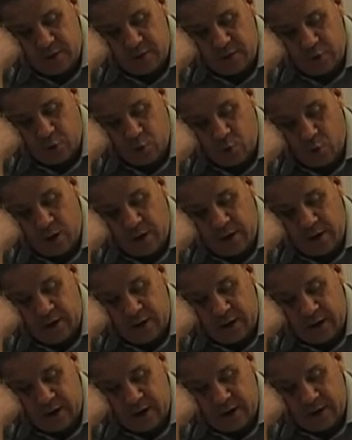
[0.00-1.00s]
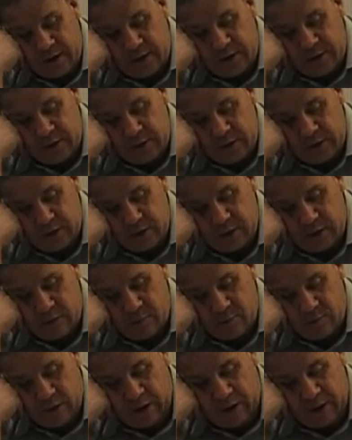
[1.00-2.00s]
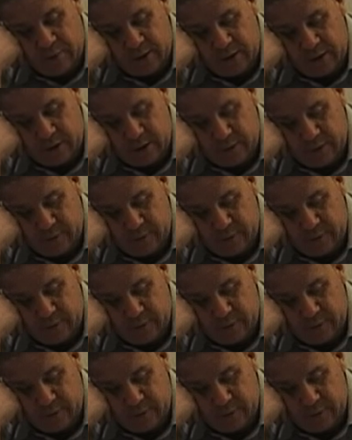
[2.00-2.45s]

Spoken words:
Quran and Muhammad.